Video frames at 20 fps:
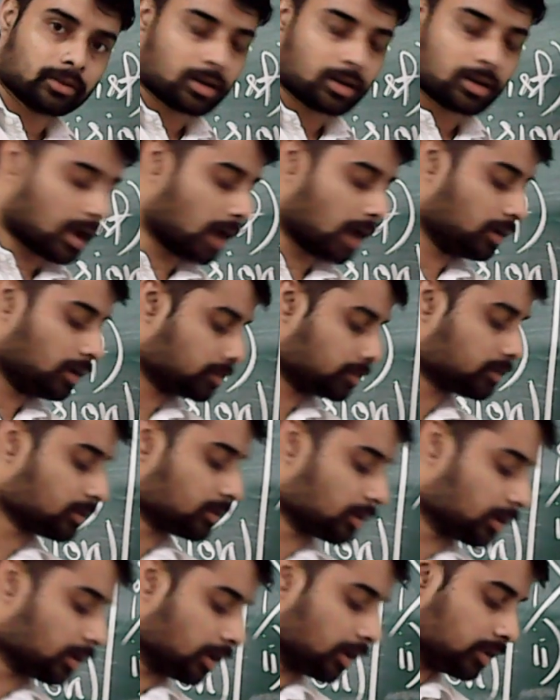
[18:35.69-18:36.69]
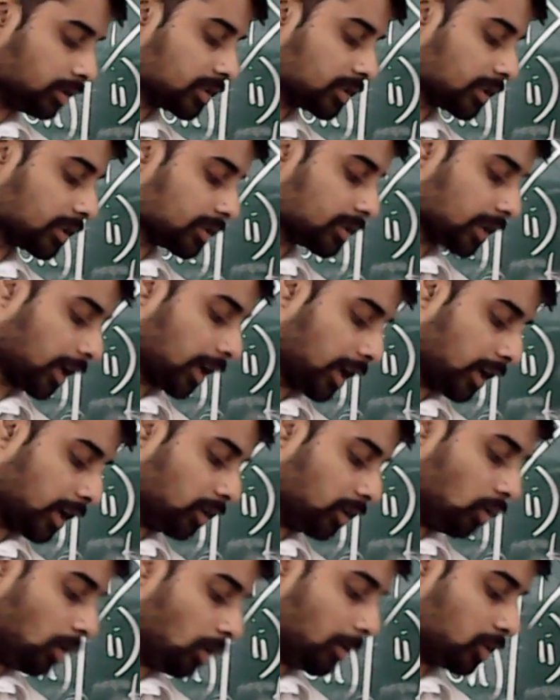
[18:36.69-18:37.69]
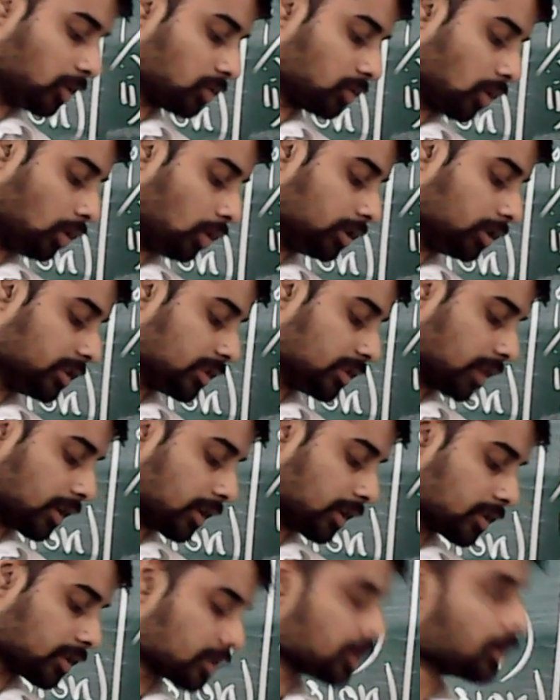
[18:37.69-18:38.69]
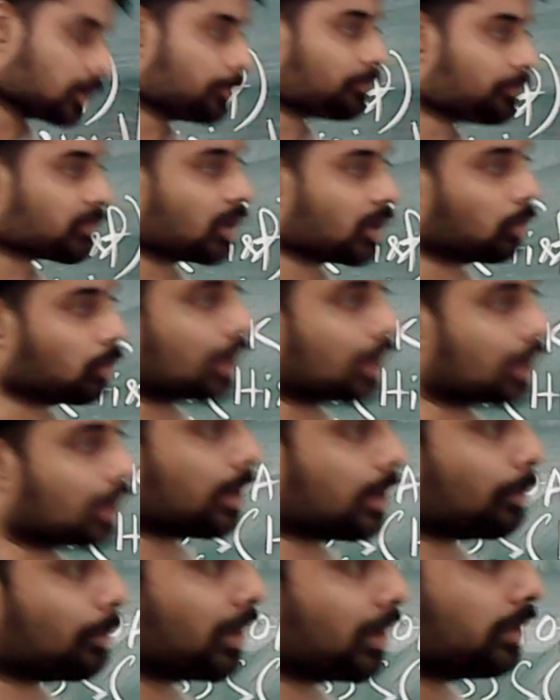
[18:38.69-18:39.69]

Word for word: I will discuss again about all these states that what happened